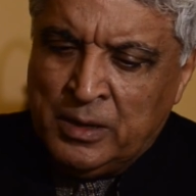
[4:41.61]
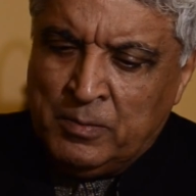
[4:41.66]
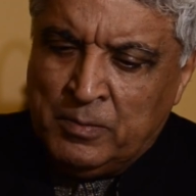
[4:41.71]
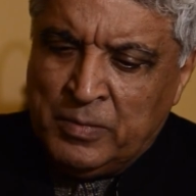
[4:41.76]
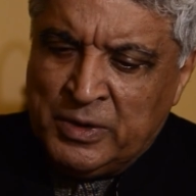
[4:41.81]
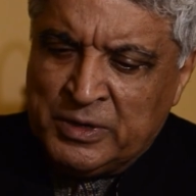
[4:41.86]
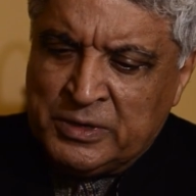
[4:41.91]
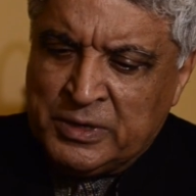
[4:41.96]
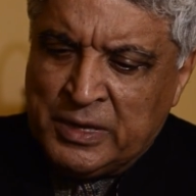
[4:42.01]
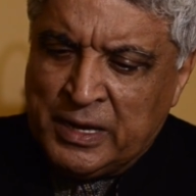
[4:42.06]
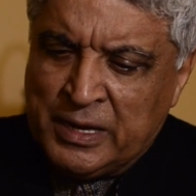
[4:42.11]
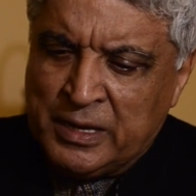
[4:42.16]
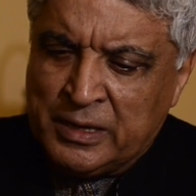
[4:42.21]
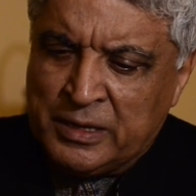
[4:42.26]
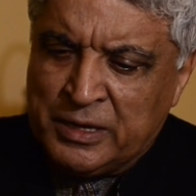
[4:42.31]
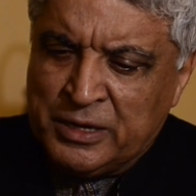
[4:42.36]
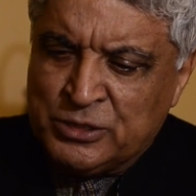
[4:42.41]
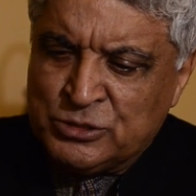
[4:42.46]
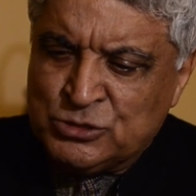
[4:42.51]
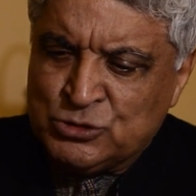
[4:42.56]
But I
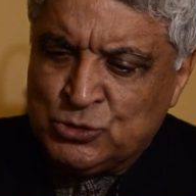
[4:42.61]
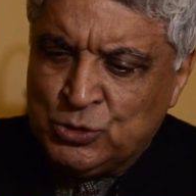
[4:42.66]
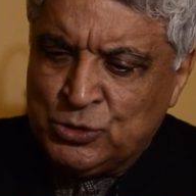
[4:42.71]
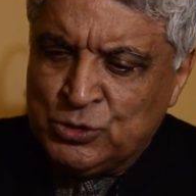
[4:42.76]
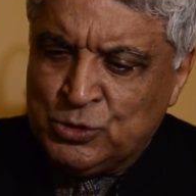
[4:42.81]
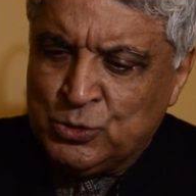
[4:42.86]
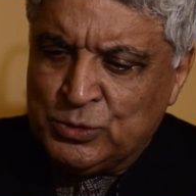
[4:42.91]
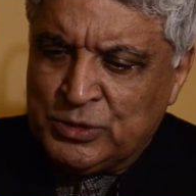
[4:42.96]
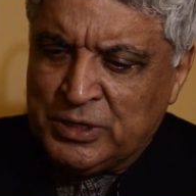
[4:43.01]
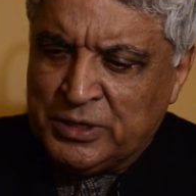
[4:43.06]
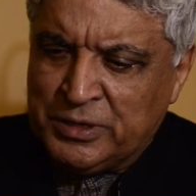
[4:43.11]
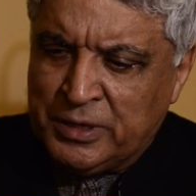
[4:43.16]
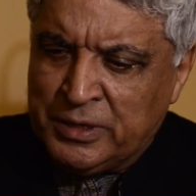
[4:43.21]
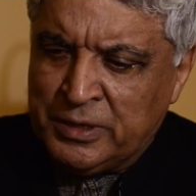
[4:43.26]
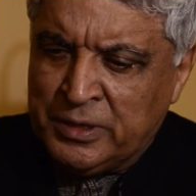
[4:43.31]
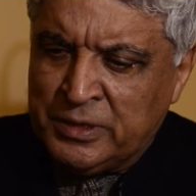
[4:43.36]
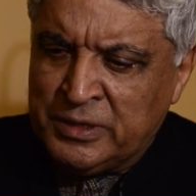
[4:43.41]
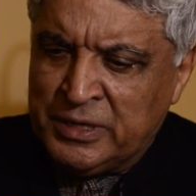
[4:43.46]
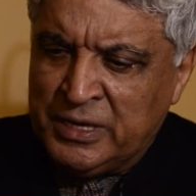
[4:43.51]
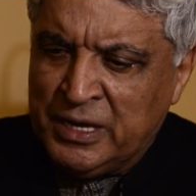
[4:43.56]
can assure you that in
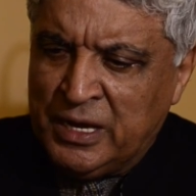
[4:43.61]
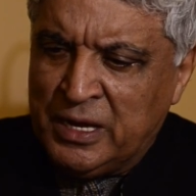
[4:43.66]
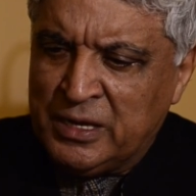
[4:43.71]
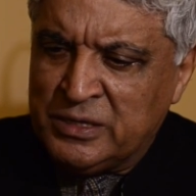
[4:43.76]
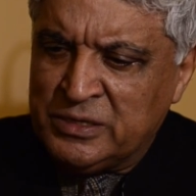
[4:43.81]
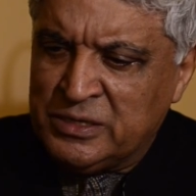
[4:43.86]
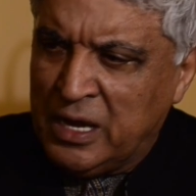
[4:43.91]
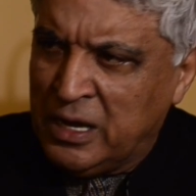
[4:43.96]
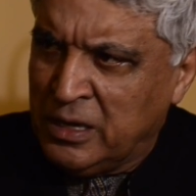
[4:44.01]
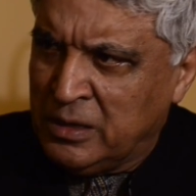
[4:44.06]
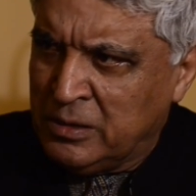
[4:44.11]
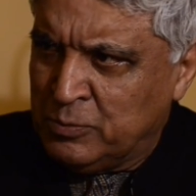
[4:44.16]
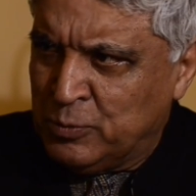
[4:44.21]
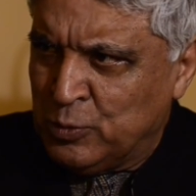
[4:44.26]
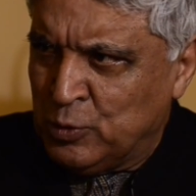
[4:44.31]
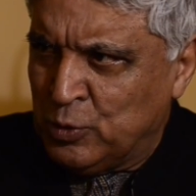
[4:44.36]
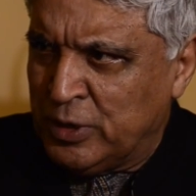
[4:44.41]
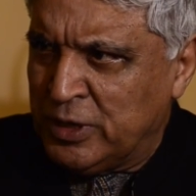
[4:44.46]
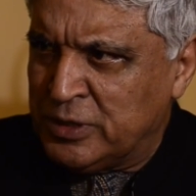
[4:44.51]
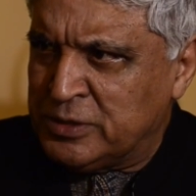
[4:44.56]
India, young
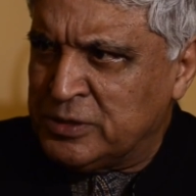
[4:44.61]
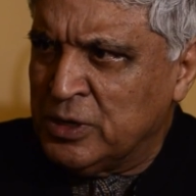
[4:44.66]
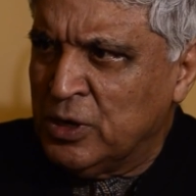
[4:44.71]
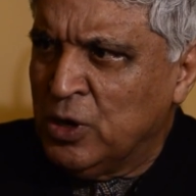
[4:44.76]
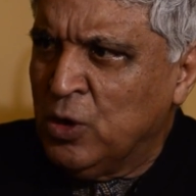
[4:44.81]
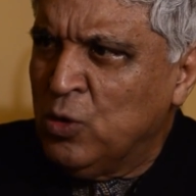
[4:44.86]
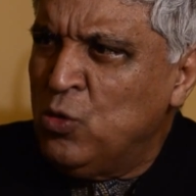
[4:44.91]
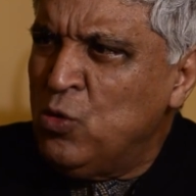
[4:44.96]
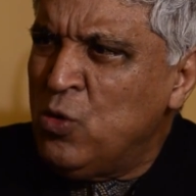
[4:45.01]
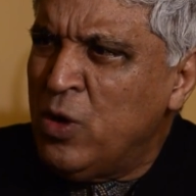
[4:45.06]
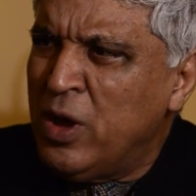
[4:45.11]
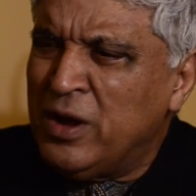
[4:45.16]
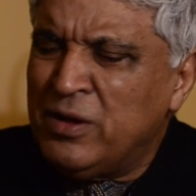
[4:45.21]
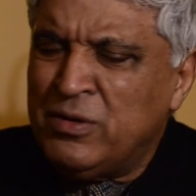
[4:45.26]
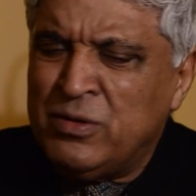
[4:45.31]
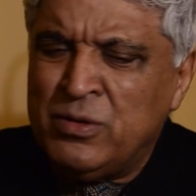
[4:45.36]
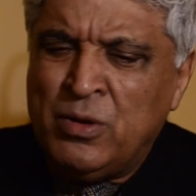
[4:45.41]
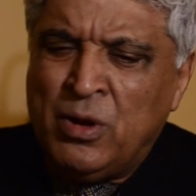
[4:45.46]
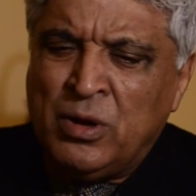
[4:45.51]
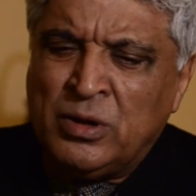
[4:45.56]
poets who are
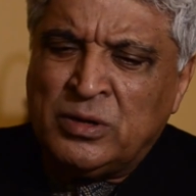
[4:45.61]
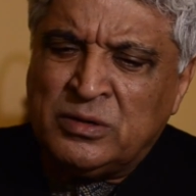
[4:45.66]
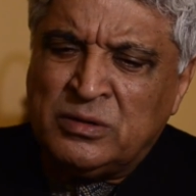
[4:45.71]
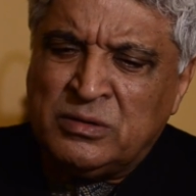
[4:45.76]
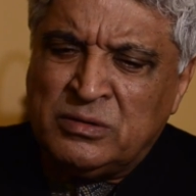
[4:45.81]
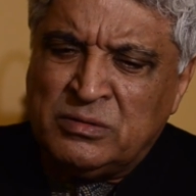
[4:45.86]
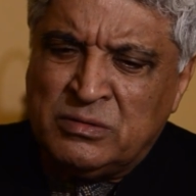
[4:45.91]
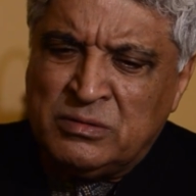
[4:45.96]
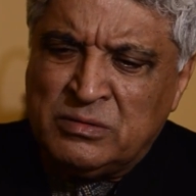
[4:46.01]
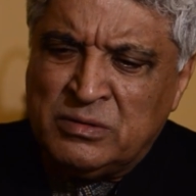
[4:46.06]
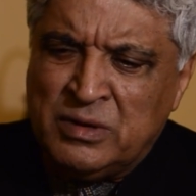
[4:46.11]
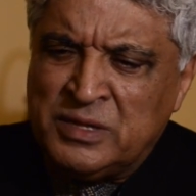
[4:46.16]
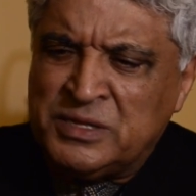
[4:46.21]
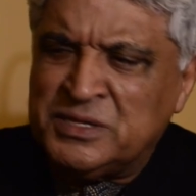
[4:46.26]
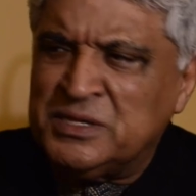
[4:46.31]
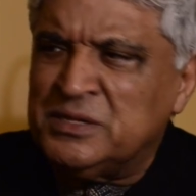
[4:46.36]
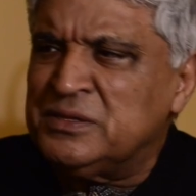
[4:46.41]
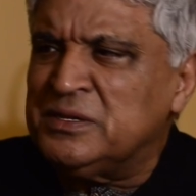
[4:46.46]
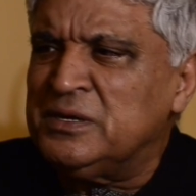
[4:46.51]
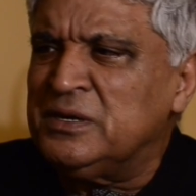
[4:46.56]
not
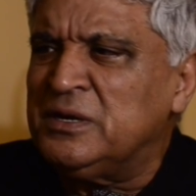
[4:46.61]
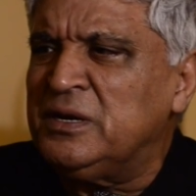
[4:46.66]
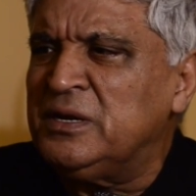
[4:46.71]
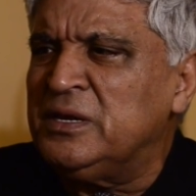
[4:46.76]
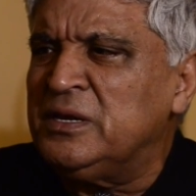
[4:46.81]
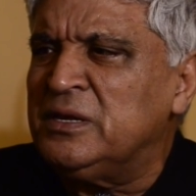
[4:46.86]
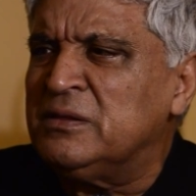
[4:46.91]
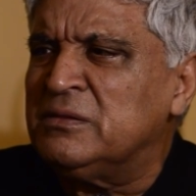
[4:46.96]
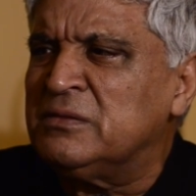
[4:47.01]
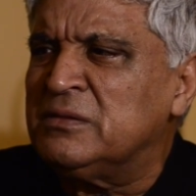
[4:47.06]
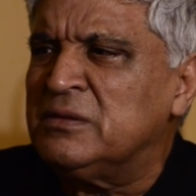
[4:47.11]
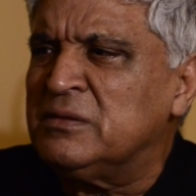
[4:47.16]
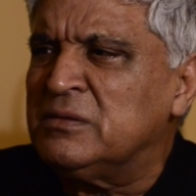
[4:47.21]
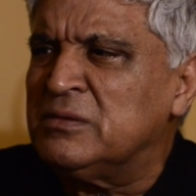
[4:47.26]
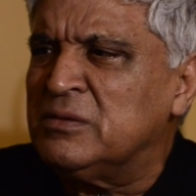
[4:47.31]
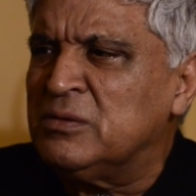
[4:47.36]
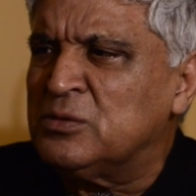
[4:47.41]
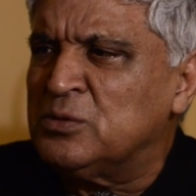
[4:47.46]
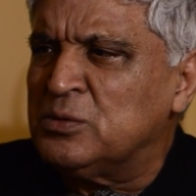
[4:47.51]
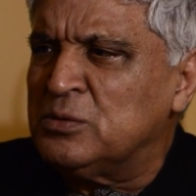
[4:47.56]
necessarily
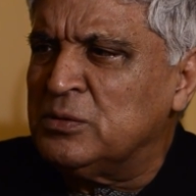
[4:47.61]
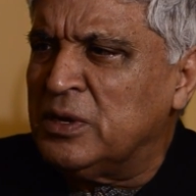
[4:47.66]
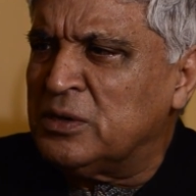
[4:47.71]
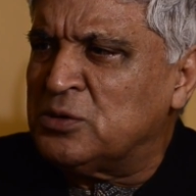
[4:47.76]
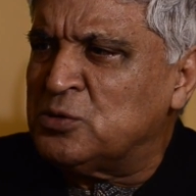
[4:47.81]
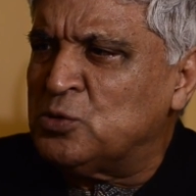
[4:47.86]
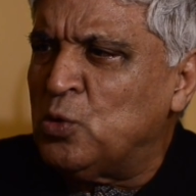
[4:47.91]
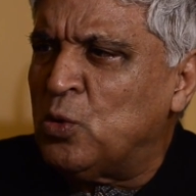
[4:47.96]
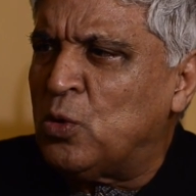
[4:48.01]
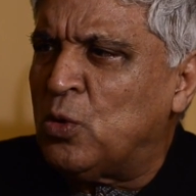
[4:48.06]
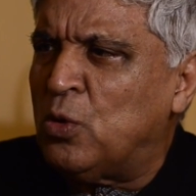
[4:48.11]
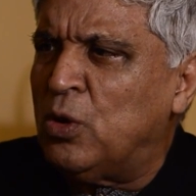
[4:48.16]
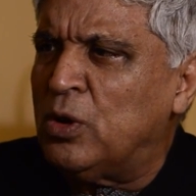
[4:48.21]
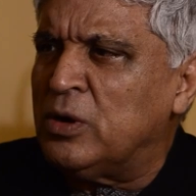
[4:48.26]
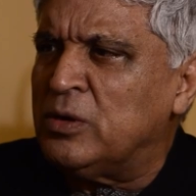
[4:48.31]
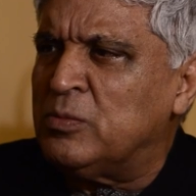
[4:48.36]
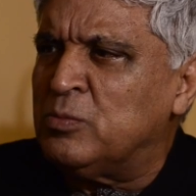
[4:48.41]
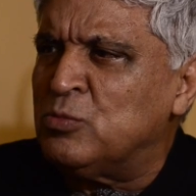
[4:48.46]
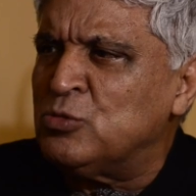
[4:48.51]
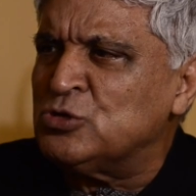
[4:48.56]
in that
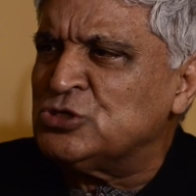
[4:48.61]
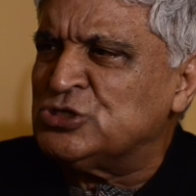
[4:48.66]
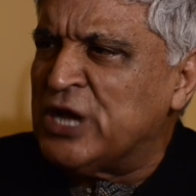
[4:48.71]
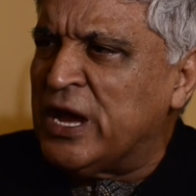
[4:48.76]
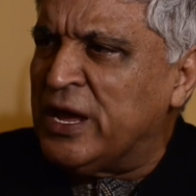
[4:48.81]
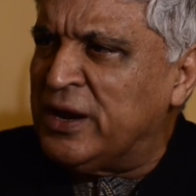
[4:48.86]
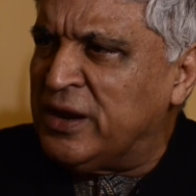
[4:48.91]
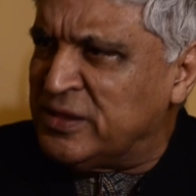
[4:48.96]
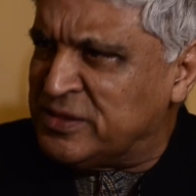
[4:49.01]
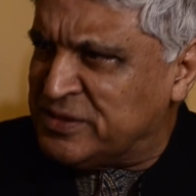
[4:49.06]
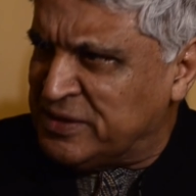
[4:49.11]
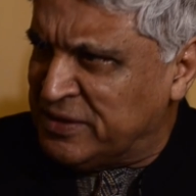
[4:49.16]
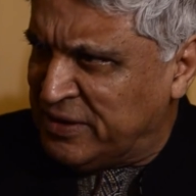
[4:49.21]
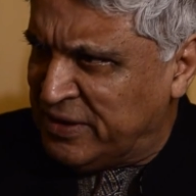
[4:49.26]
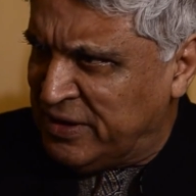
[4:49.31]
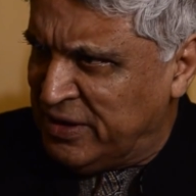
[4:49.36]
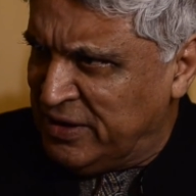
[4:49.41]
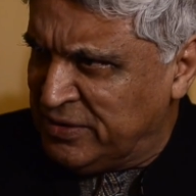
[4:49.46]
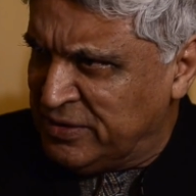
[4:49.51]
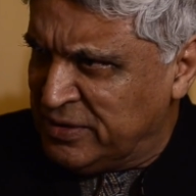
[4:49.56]
so-called Mushaira
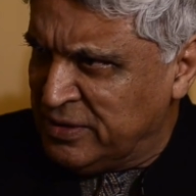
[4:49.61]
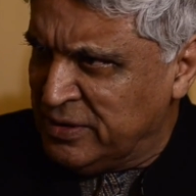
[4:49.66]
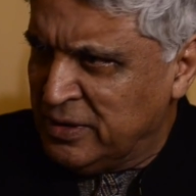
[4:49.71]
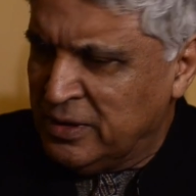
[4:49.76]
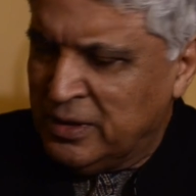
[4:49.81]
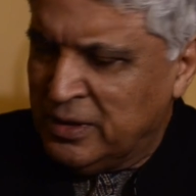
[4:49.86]
circuit